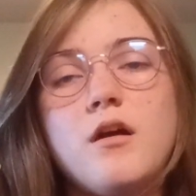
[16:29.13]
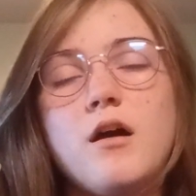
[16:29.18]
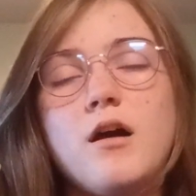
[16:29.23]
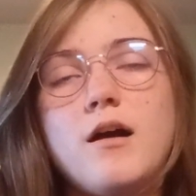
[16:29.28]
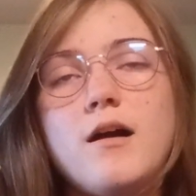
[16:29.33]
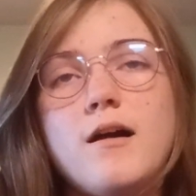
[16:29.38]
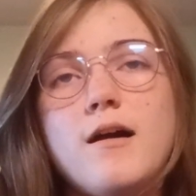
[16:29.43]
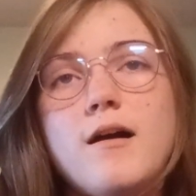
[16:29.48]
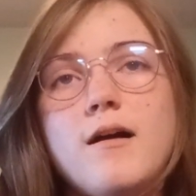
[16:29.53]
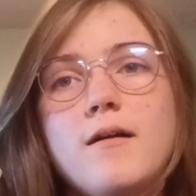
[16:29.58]

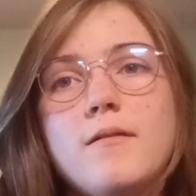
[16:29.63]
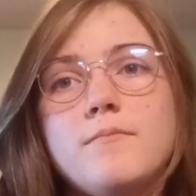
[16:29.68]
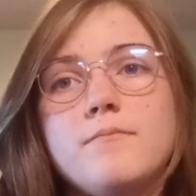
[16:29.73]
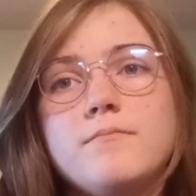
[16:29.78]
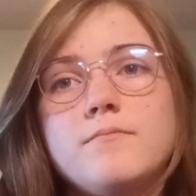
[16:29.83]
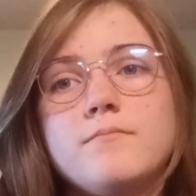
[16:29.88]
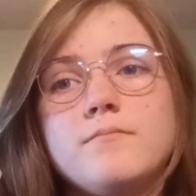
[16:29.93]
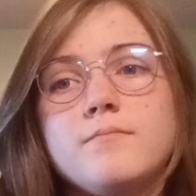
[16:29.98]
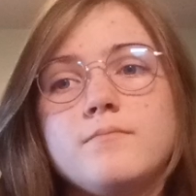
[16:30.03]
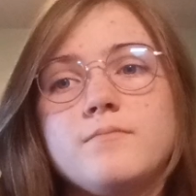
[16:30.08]

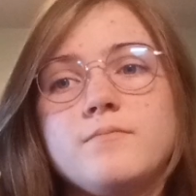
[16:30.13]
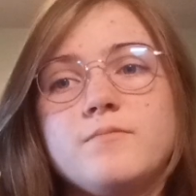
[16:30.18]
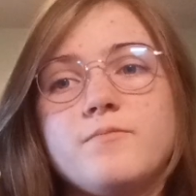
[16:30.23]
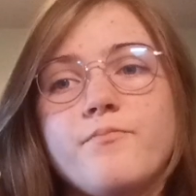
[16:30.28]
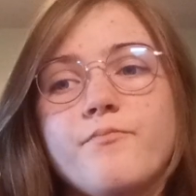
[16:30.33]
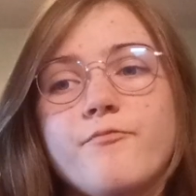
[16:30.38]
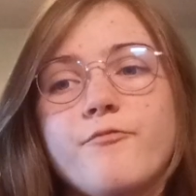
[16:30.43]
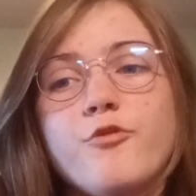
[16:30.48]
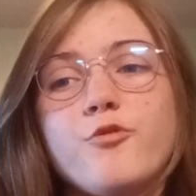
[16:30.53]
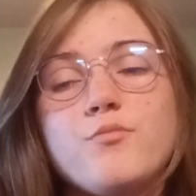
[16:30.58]

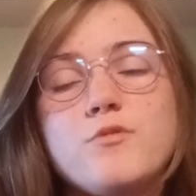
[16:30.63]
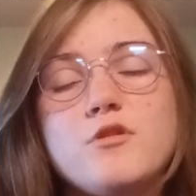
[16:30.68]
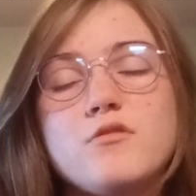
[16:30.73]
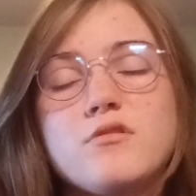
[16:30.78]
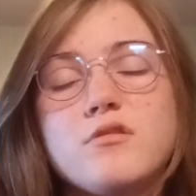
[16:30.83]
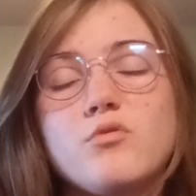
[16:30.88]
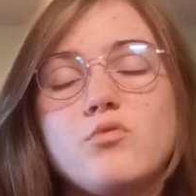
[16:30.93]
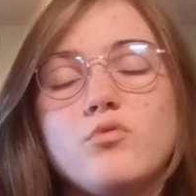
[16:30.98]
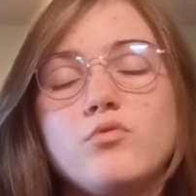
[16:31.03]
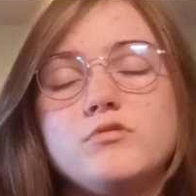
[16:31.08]
for
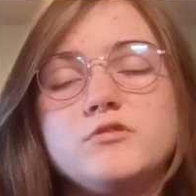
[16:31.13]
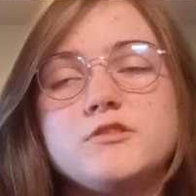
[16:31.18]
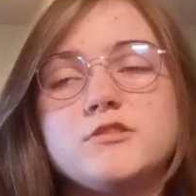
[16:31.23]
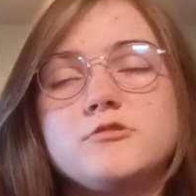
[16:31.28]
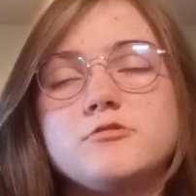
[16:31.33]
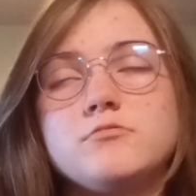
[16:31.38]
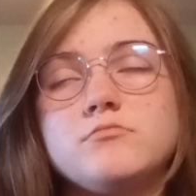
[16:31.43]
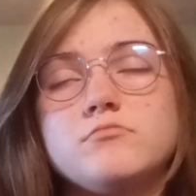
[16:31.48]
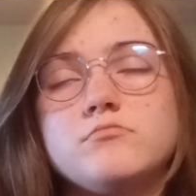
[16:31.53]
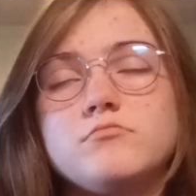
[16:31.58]

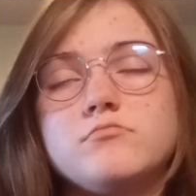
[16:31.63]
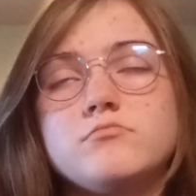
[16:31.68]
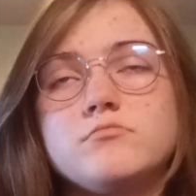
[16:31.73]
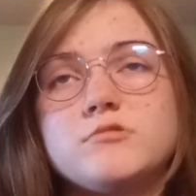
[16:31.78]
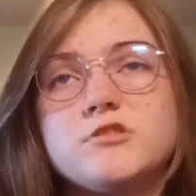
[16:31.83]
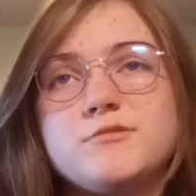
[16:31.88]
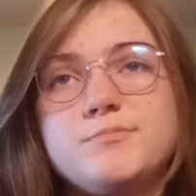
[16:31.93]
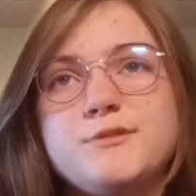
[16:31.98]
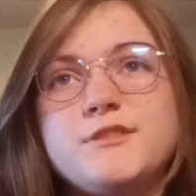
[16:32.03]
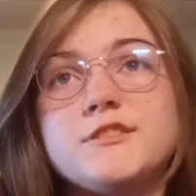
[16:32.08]
musicals
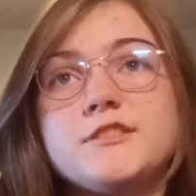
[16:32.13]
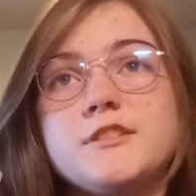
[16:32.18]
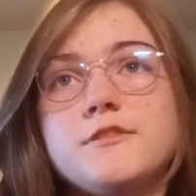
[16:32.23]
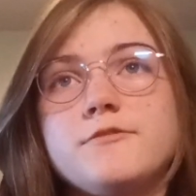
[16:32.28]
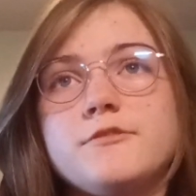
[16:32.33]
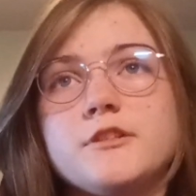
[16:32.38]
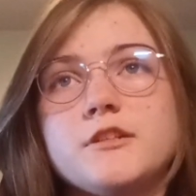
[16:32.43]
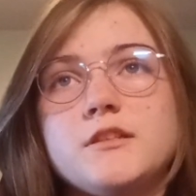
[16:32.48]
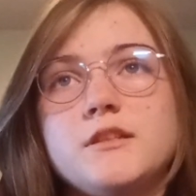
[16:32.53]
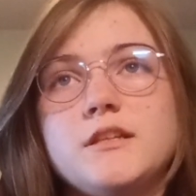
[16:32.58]

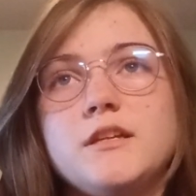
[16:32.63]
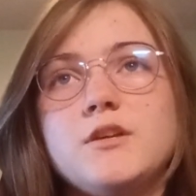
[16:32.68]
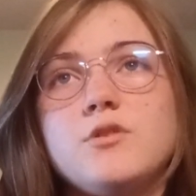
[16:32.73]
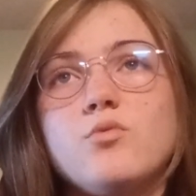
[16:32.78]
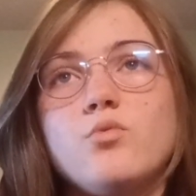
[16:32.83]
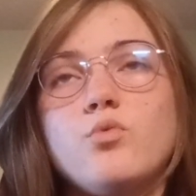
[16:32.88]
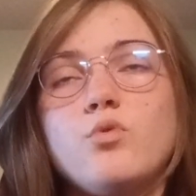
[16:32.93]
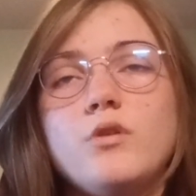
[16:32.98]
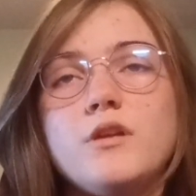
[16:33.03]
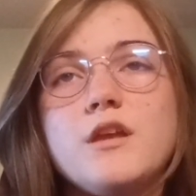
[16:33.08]
specifically
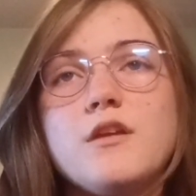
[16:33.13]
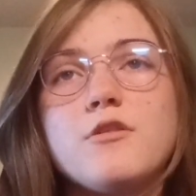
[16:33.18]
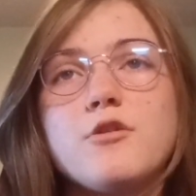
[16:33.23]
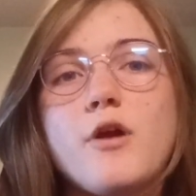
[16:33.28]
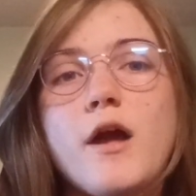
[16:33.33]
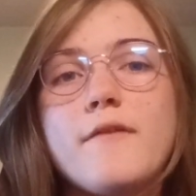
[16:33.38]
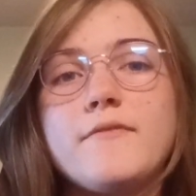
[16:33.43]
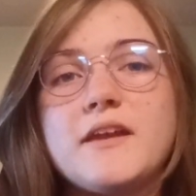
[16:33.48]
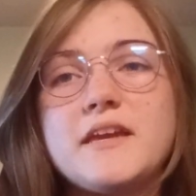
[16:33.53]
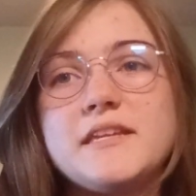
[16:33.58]
will either
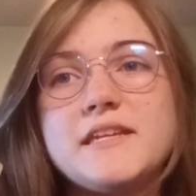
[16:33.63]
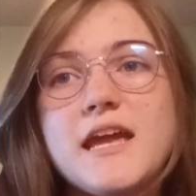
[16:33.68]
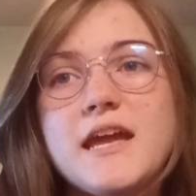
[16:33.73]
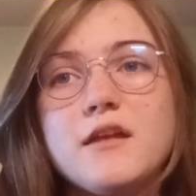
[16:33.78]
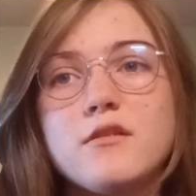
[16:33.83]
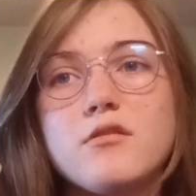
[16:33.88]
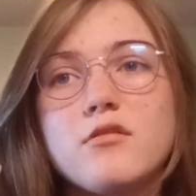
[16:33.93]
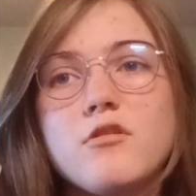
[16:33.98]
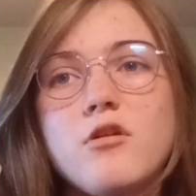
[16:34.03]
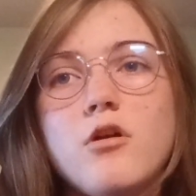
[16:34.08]
have a
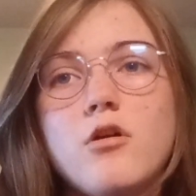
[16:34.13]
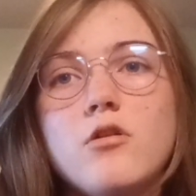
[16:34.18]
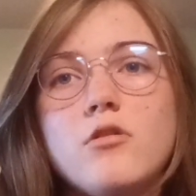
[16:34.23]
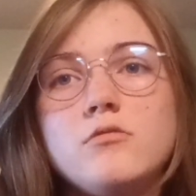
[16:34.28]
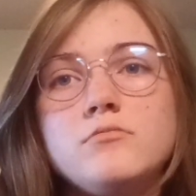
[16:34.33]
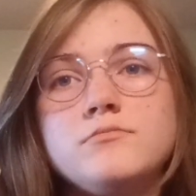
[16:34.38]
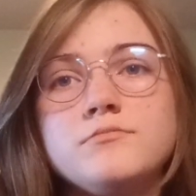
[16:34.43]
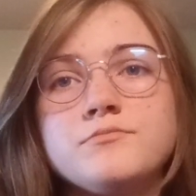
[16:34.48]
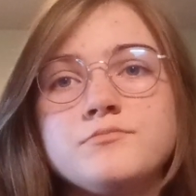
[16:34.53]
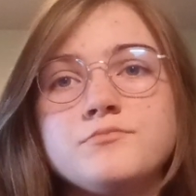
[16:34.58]
dance call